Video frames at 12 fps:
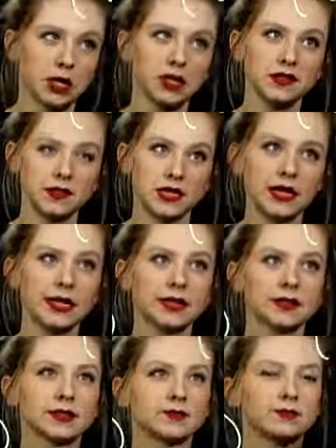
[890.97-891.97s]
is
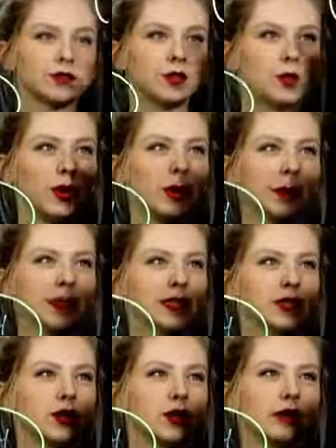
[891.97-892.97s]
6. So what are we
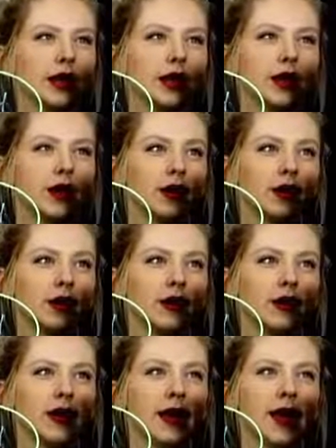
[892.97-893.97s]
missing over here?
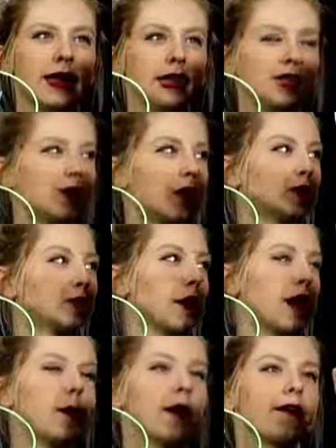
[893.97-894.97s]
I need to
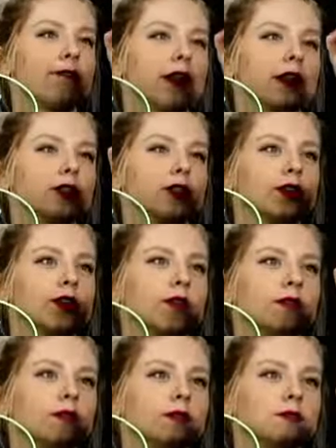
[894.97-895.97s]
multiply by a factor
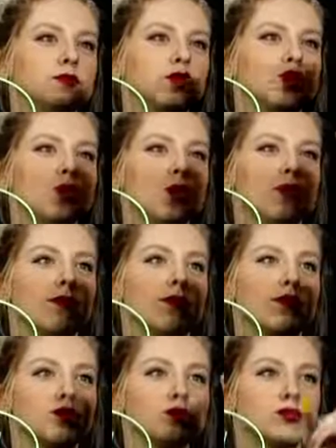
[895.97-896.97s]
of 2 over
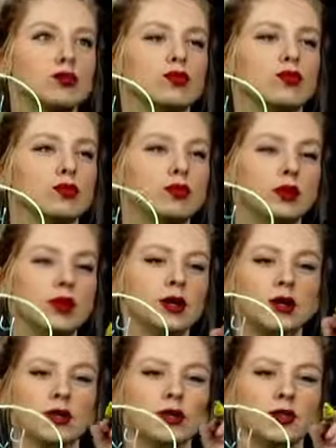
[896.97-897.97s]
2.
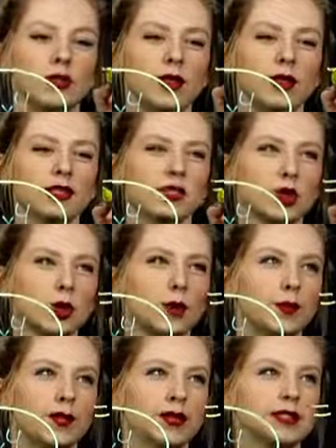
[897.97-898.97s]
So this is
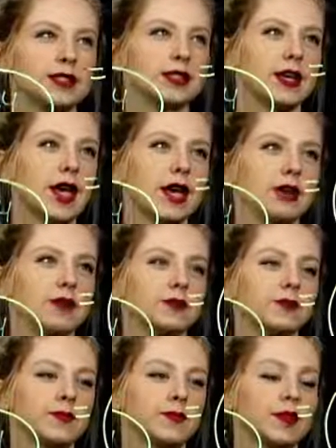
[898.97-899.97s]
equivalent to saying
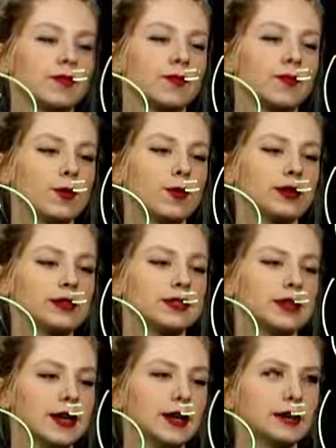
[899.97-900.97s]
4
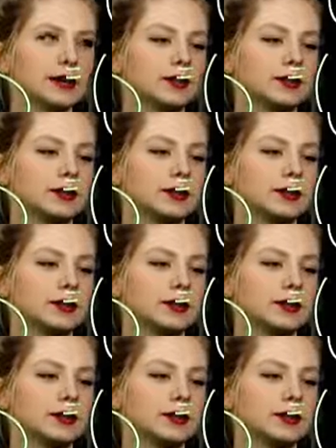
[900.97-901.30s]
six,